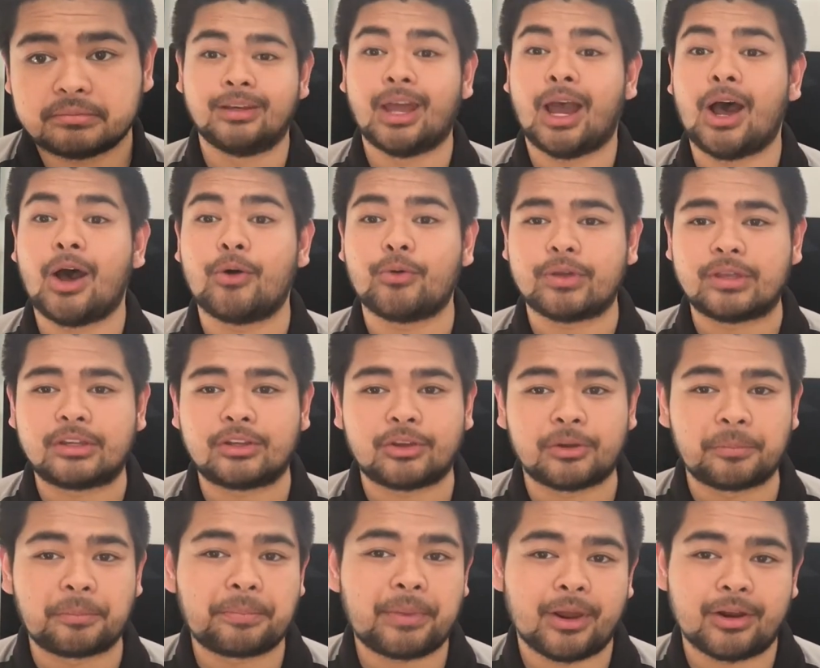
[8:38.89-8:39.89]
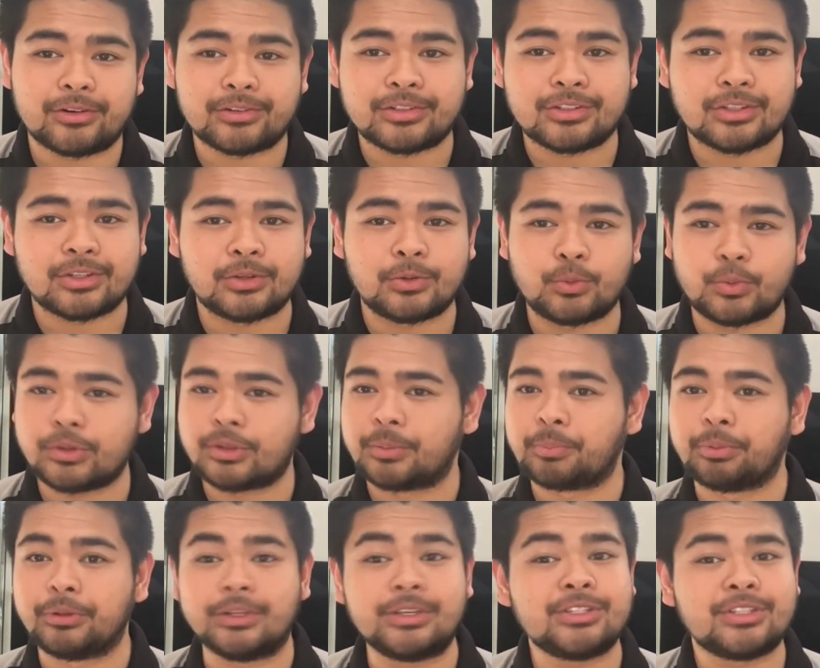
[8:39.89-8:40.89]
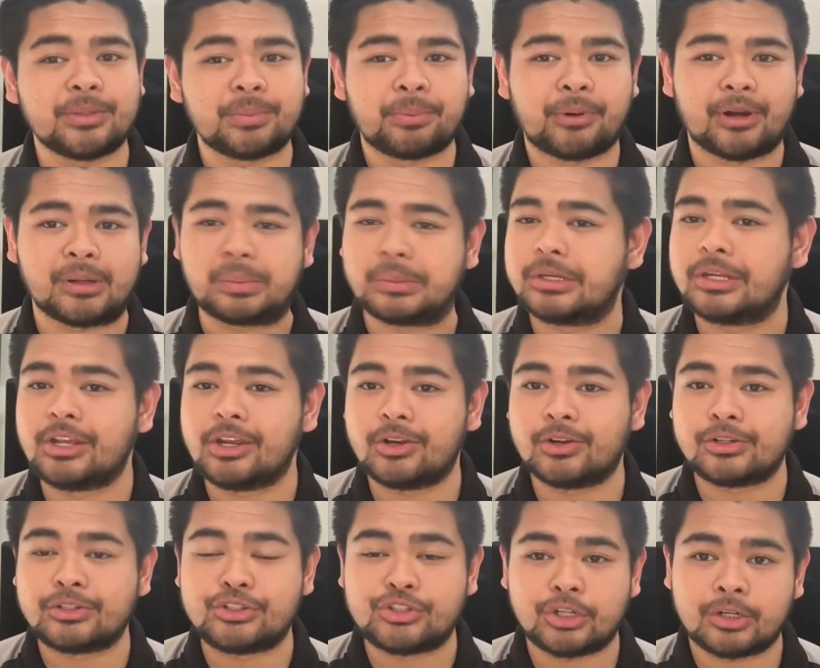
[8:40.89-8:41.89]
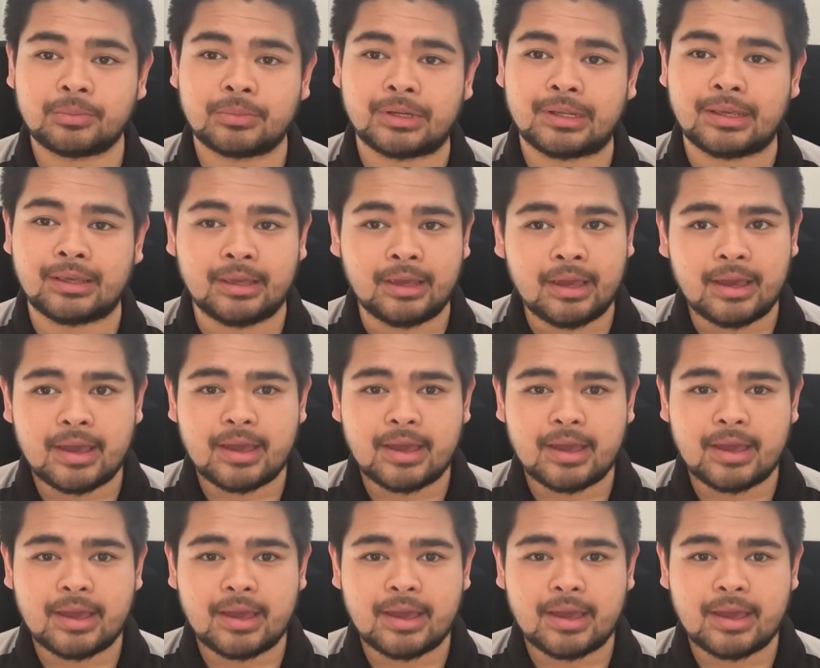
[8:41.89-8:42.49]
Now, in comparison with the police department here in Germany,